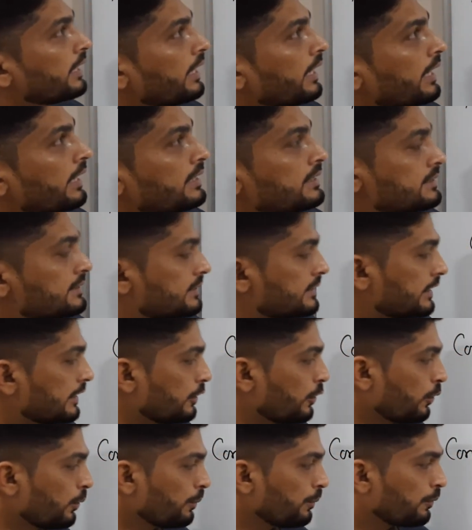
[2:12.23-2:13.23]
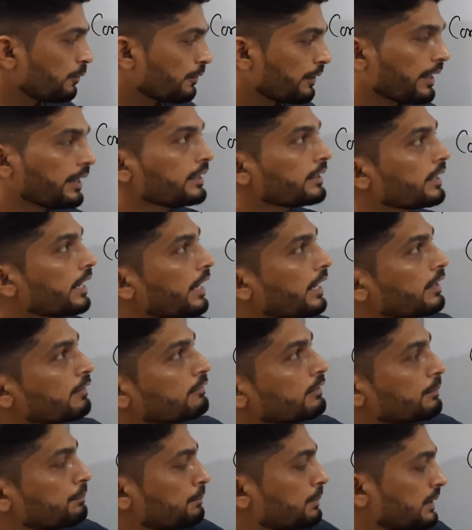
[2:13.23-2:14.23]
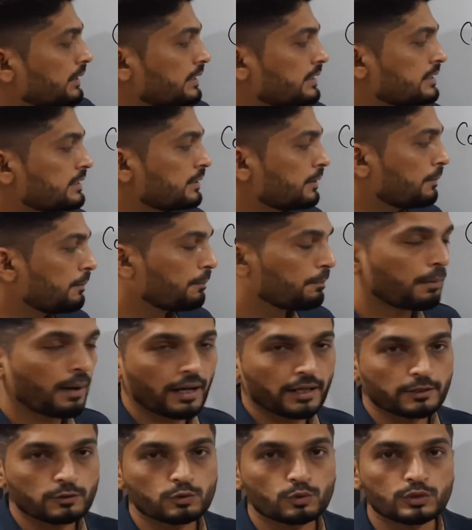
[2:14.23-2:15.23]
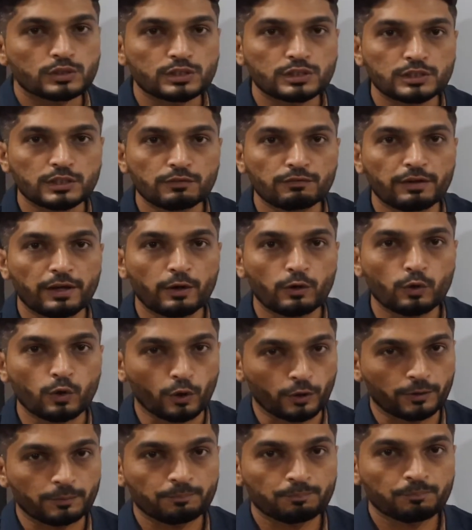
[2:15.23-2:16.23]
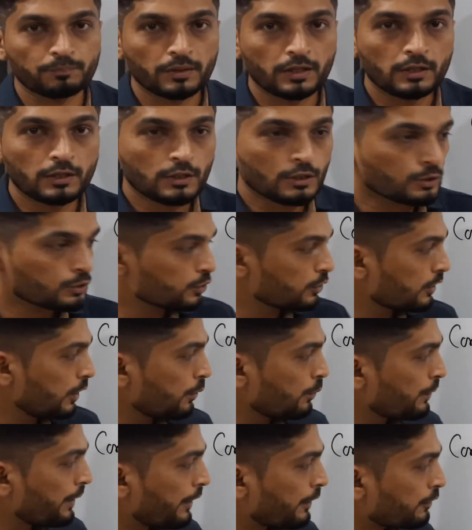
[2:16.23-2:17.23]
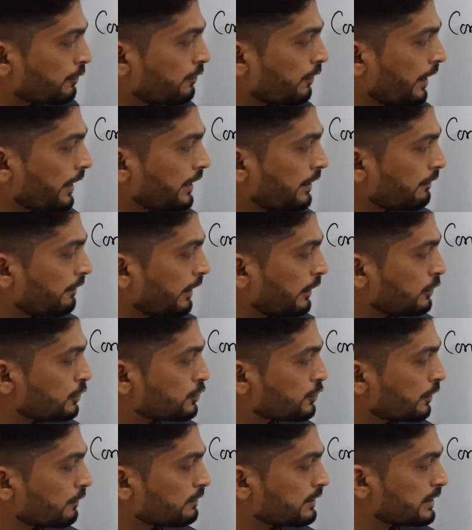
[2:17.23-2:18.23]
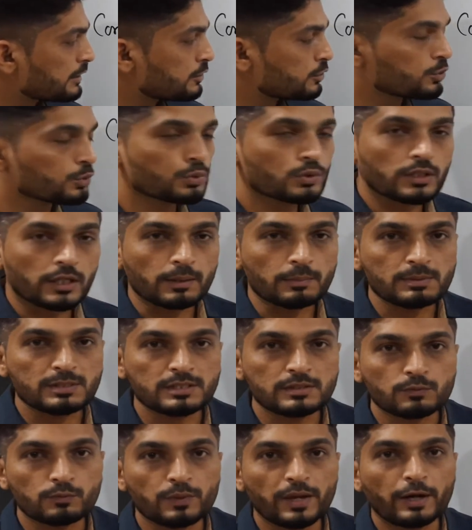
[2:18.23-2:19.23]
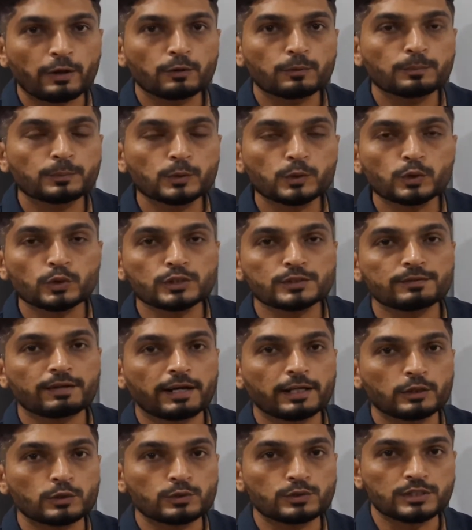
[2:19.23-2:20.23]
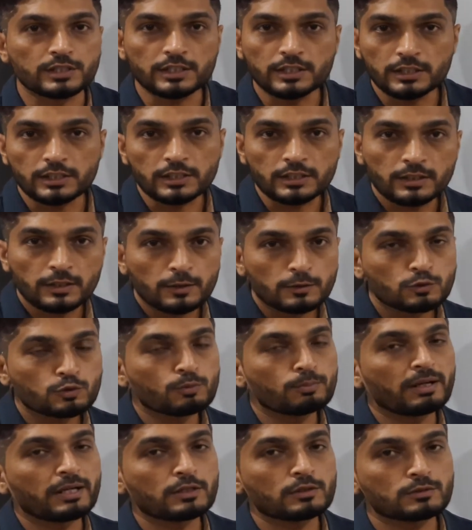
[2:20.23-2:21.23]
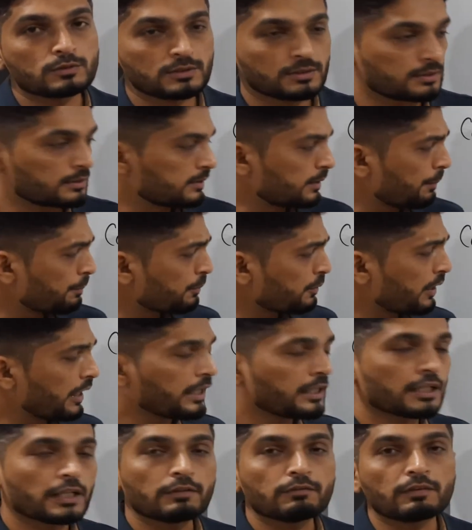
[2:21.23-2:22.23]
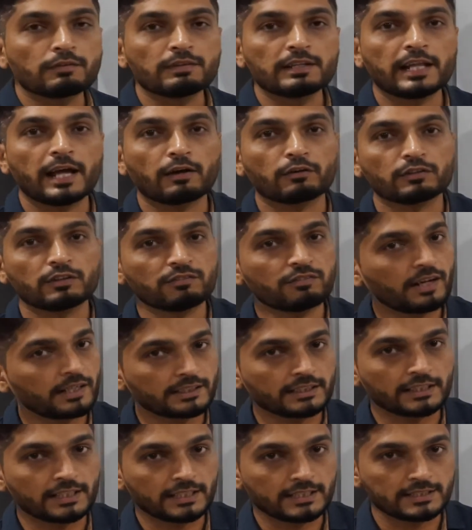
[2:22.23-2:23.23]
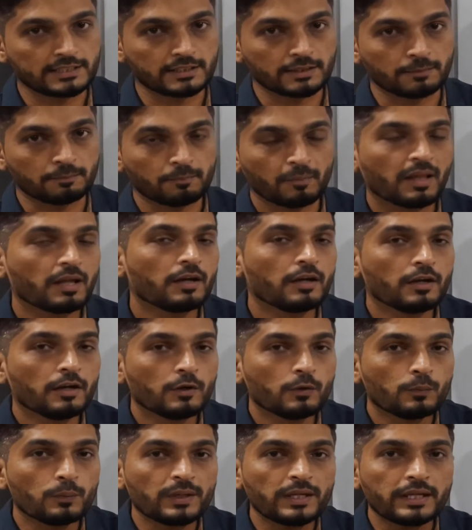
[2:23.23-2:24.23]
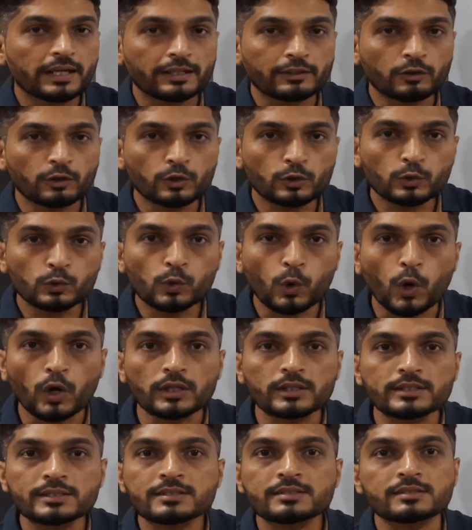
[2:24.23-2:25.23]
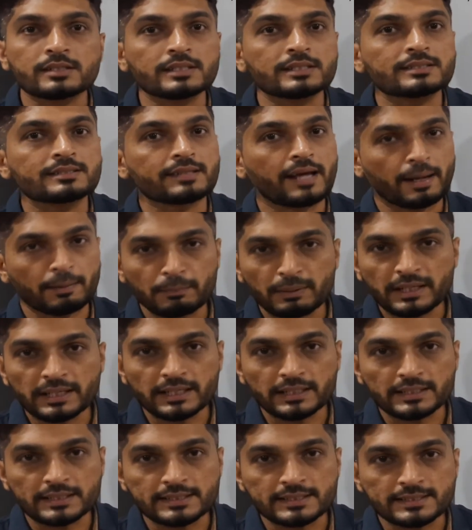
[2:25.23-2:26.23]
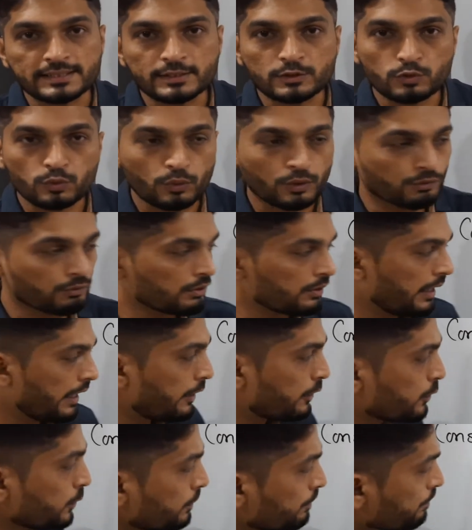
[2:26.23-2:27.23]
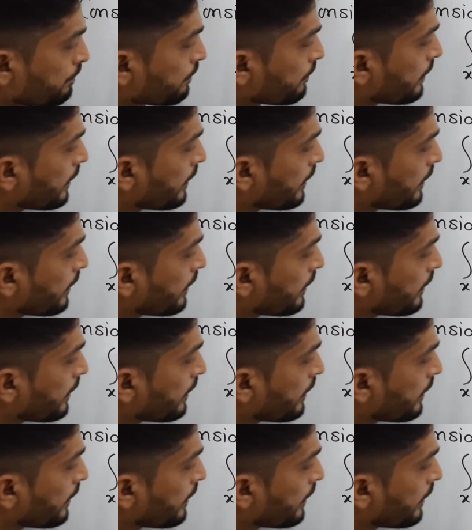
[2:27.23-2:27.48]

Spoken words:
a is 0, right? And our b is pi. So this thing we have got. So now we have to find the values of these two terms. We have to put those values here. So by subtracting, we will have the final answer. We cannot do all these things simultaneously. So what will I do?